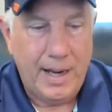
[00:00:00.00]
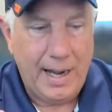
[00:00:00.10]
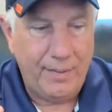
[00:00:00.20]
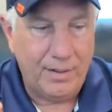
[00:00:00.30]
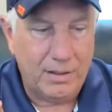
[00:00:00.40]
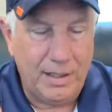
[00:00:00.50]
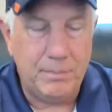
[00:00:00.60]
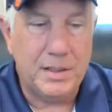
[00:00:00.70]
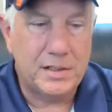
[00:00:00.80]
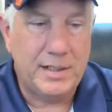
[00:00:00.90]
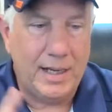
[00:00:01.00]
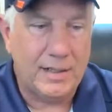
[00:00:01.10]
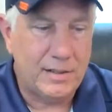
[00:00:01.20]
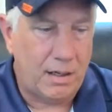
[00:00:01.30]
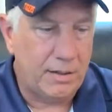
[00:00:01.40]
And the litmus
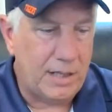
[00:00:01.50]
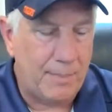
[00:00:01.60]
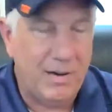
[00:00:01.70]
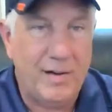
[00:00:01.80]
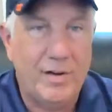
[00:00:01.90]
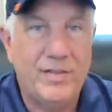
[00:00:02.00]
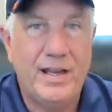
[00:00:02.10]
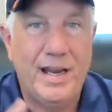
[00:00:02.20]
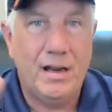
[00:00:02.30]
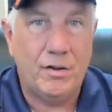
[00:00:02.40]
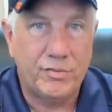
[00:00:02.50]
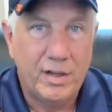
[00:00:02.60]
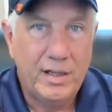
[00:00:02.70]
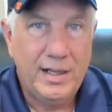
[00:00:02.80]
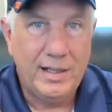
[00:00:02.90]
test on top of everything else
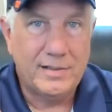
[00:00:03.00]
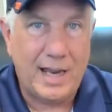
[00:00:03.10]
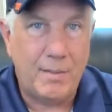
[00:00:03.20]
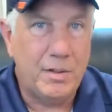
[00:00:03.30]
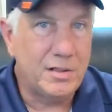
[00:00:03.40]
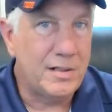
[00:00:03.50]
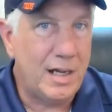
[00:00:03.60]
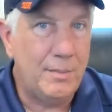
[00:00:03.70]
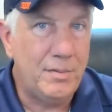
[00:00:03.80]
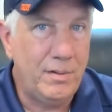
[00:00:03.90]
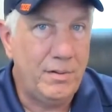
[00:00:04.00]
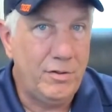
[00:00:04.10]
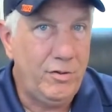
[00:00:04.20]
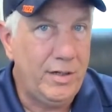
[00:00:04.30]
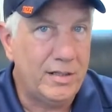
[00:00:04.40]
is, how much time do
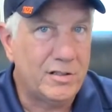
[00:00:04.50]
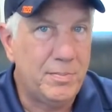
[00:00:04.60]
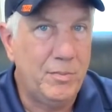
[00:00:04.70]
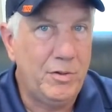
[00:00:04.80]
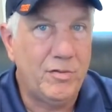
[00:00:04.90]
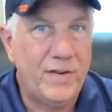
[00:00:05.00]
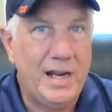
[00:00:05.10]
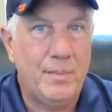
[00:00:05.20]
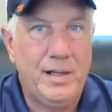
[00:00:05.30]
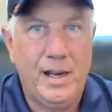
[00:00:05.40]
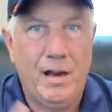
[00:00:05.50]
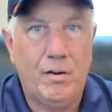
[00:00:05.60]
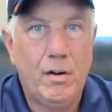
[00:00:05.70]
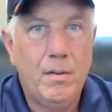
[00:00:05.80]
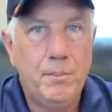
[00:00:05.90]
you get to spend with your family
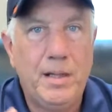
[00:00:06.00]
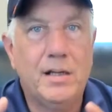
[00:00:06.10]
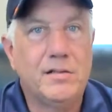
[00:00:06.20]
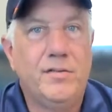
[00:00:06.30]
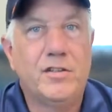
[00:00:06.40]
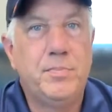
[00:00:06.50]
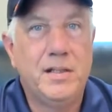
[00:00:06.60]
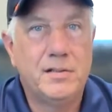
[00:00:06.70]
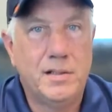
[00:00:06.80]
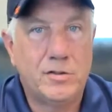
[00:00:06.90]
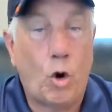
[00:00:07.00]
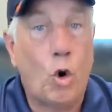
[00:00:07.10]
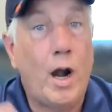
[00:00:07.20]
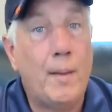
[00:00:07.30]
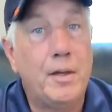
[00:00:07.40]
now because of this business,
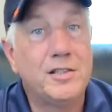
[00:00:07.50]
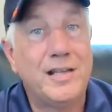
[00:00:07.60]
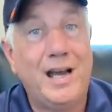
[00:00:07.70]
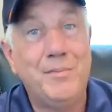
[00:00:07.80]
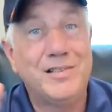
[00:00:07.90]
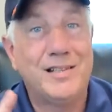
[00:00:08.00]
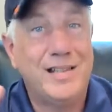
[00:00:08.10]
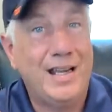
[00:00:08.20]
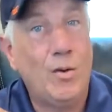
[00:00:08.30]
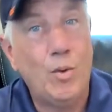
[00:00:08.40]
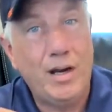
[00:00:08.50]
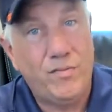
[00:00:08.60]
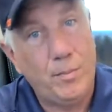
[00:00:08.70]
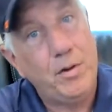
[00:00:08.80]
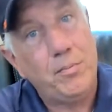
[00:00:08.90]
or how much time does it take away
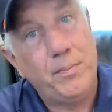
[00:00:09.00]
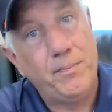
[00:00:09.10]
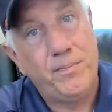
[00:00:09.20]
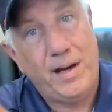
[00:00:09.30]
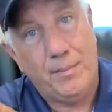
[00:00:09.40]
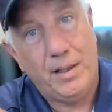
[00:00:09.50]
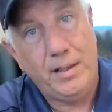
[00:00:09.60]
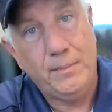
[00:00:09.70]
from your family?